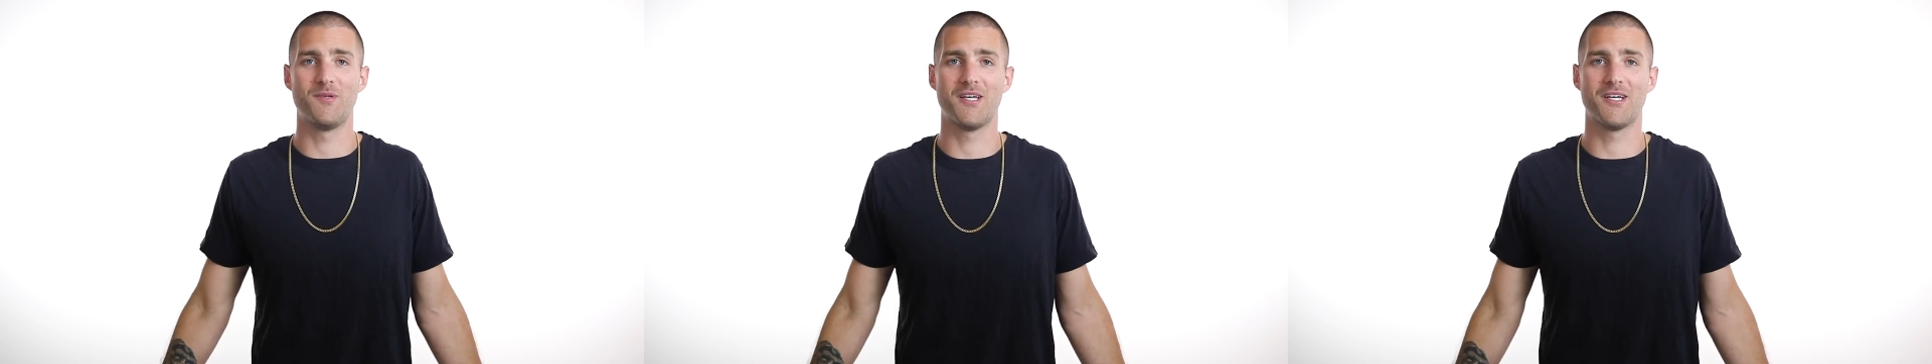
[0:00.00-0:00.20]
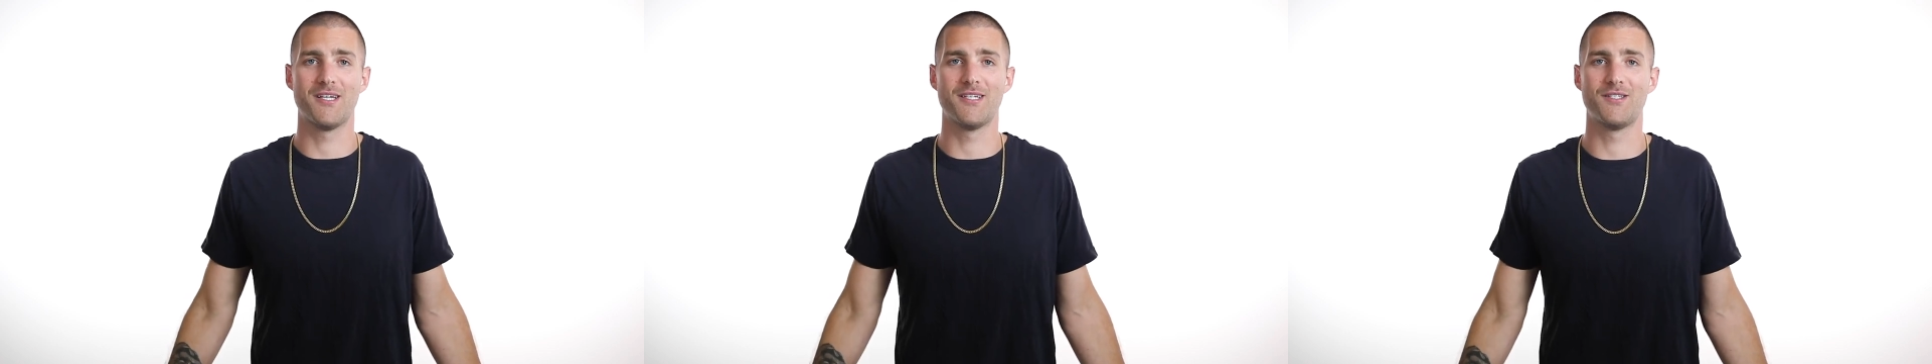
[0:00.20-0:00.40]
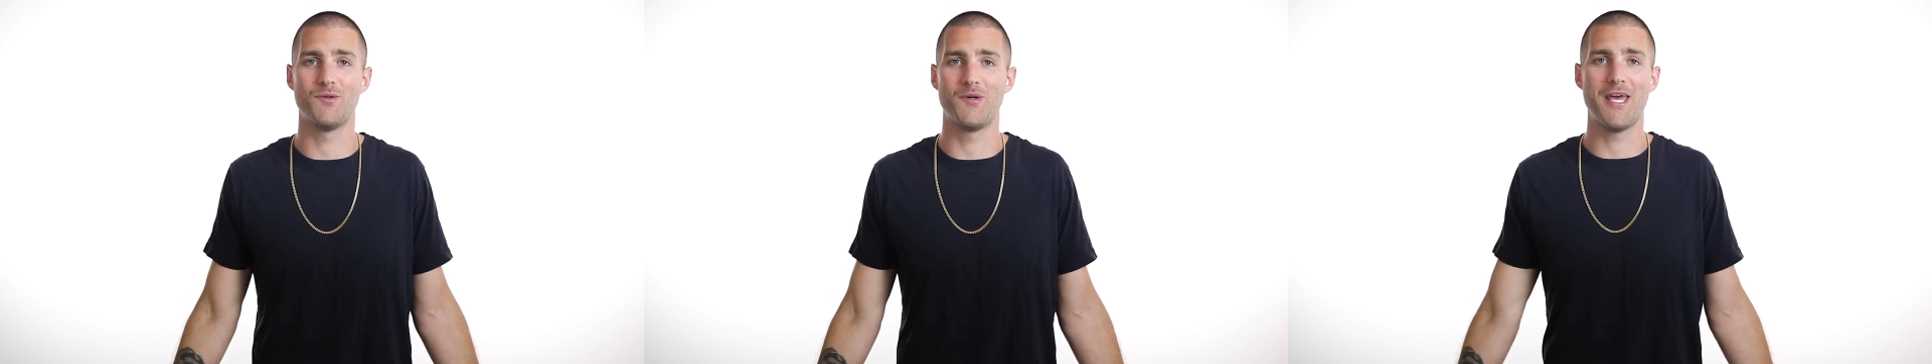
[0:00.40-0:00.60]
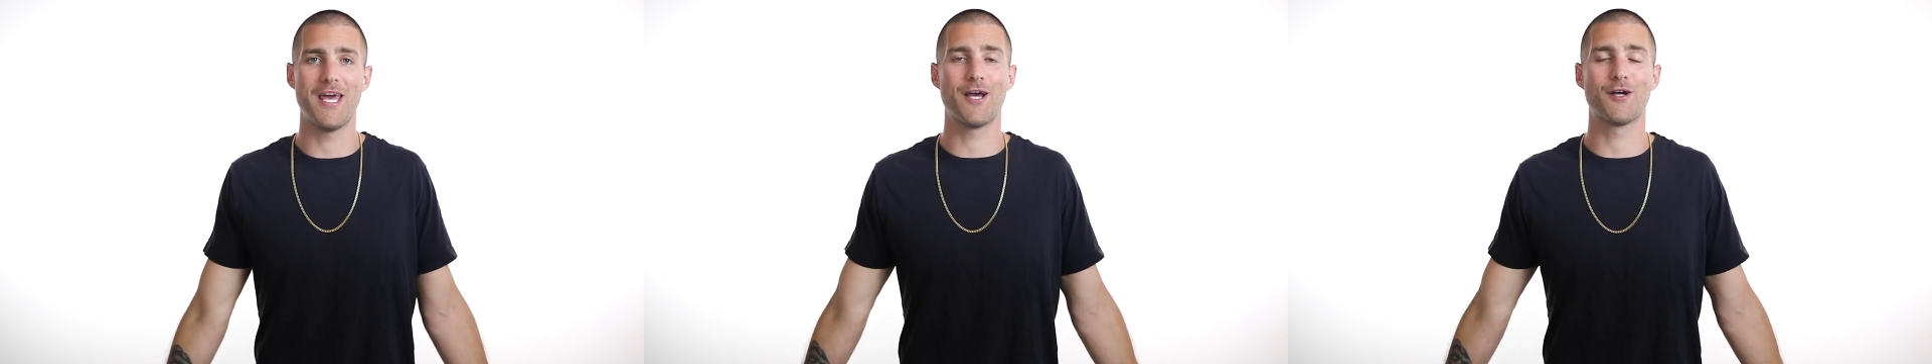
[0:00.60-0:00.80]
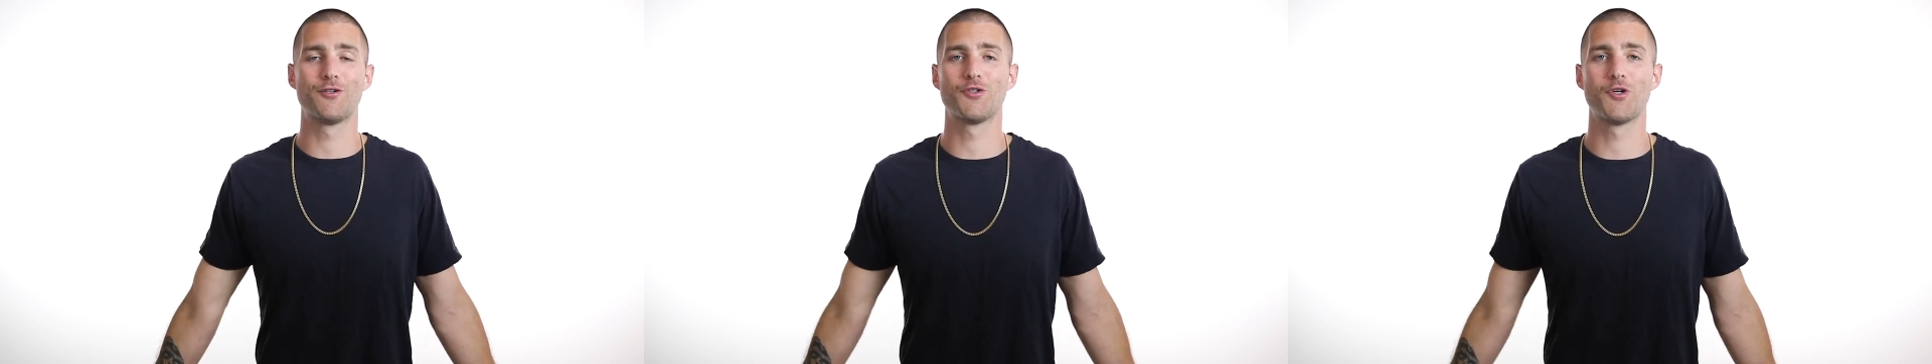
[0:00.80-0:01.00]
because you
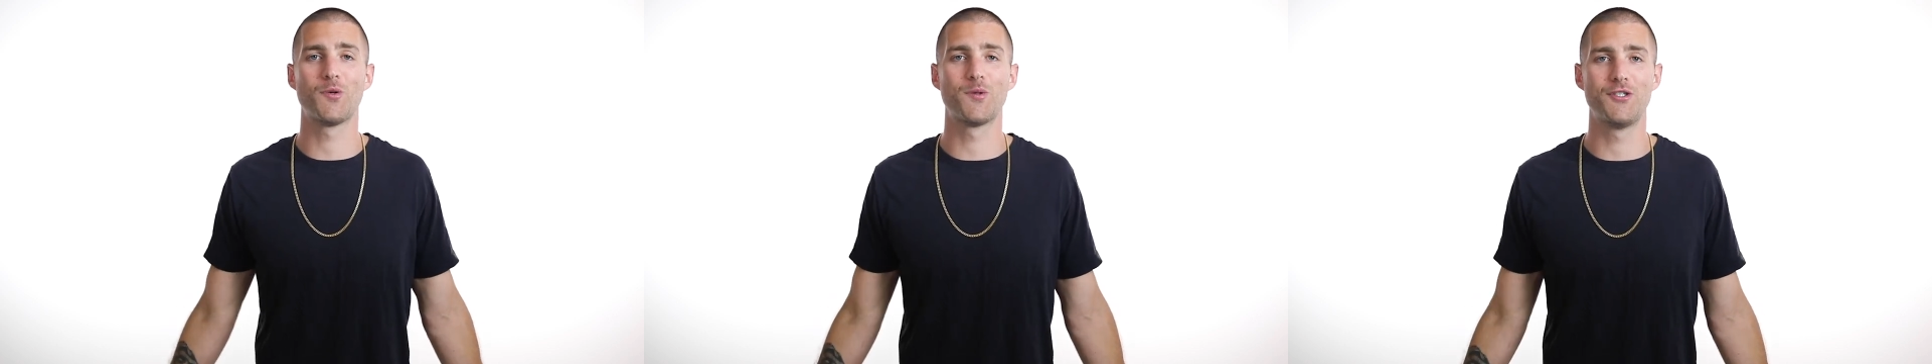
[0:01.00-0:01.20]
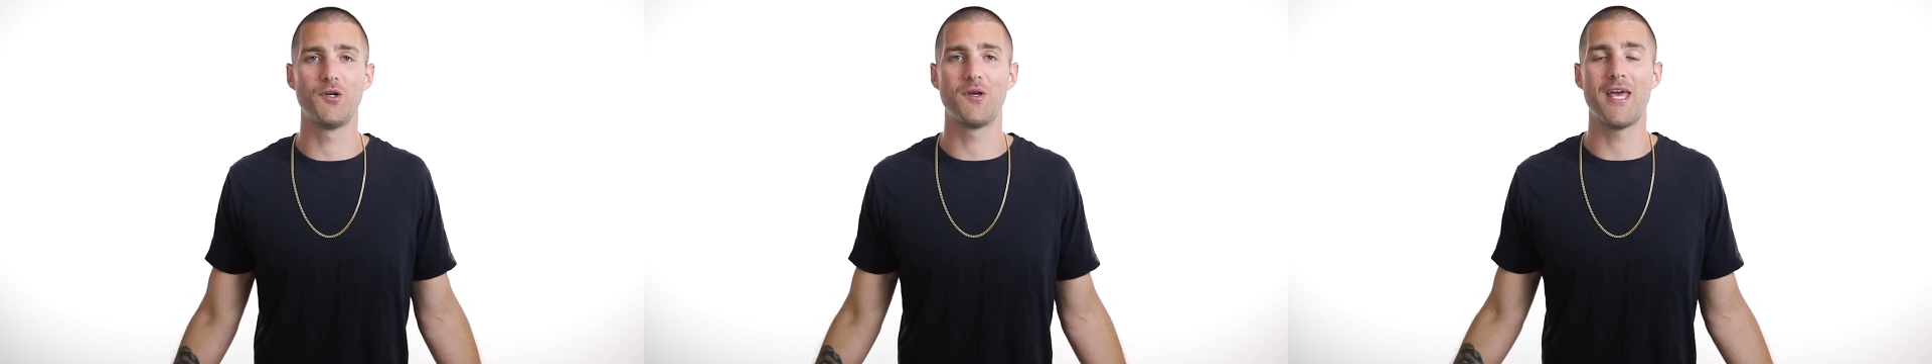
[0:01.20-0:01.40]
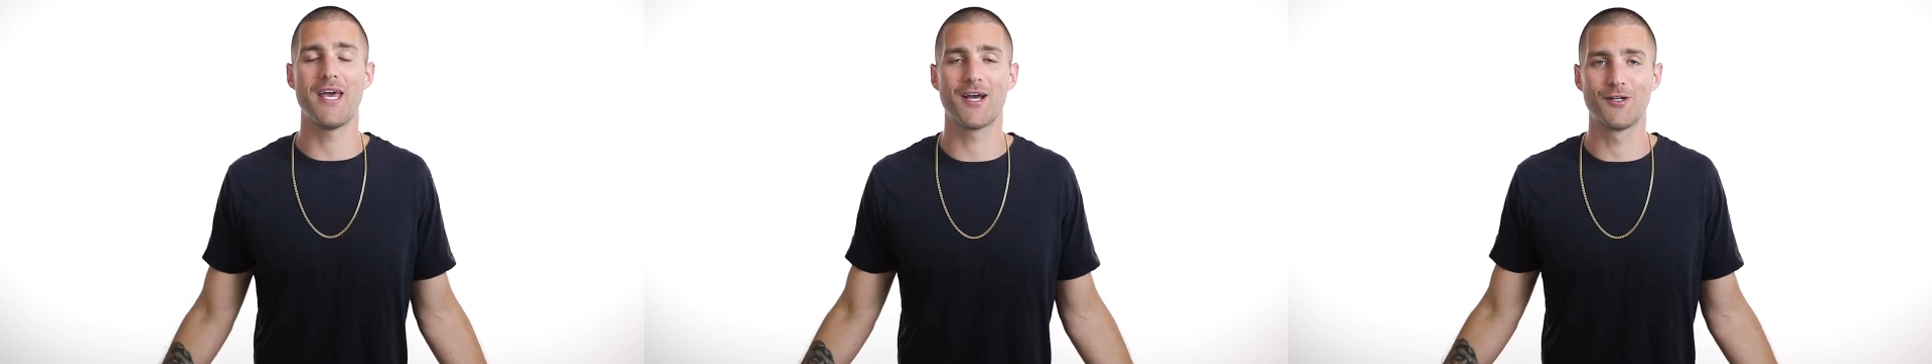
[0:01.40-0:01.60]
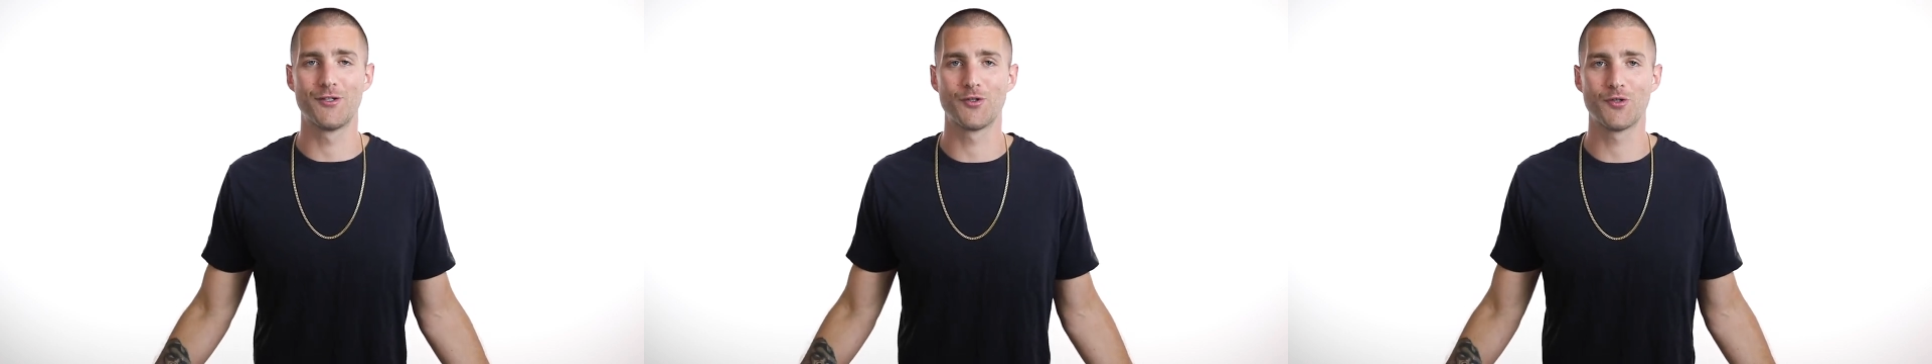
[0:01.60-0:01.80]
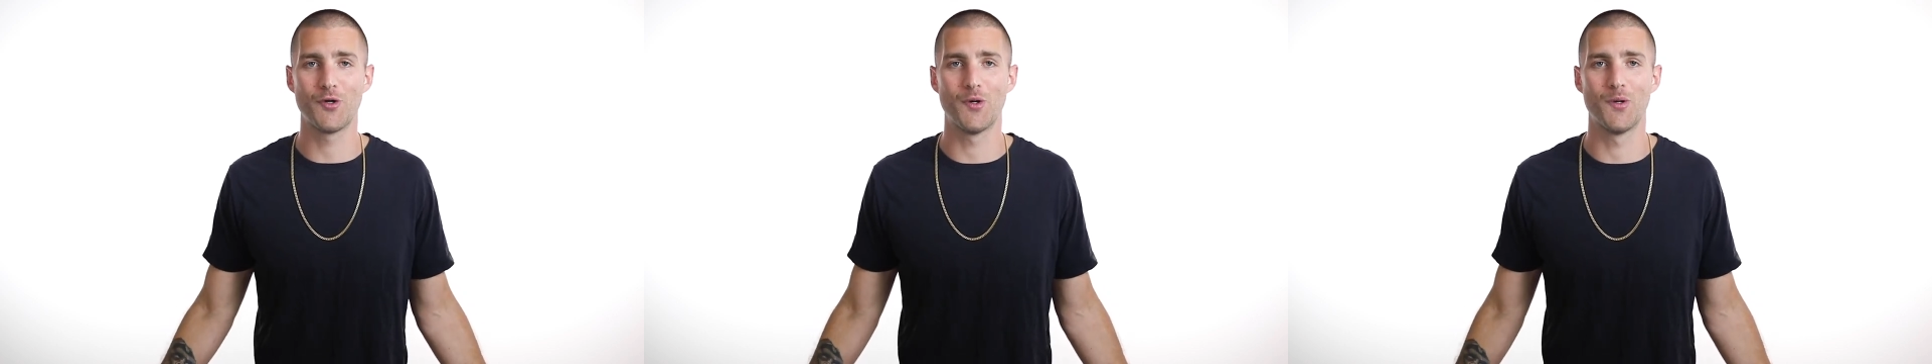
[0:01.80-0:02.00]
can't control what you can't
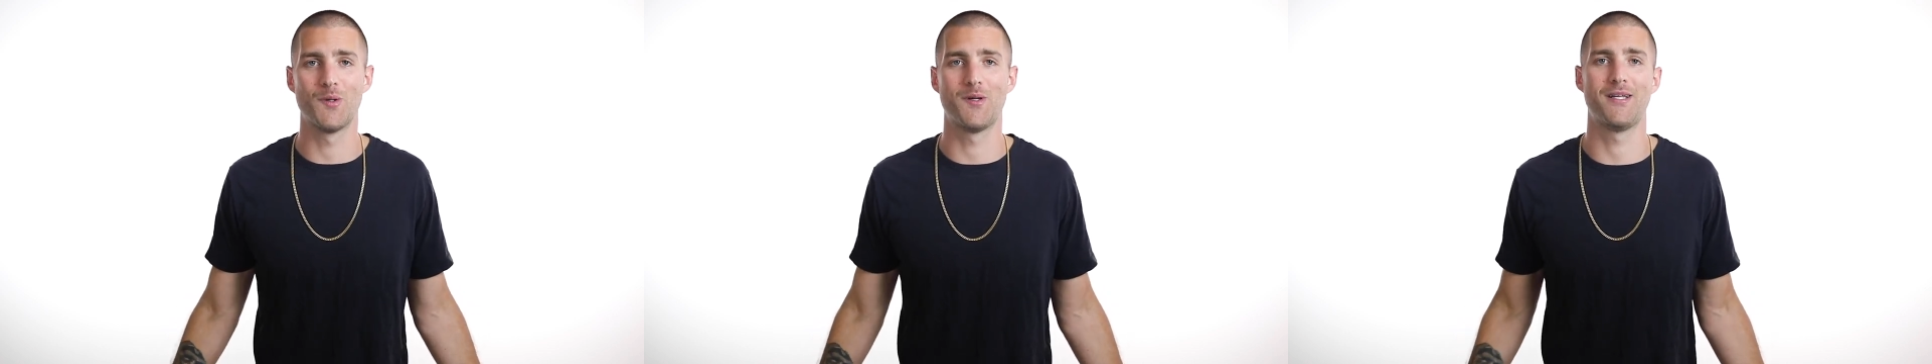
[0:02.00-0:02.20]
control.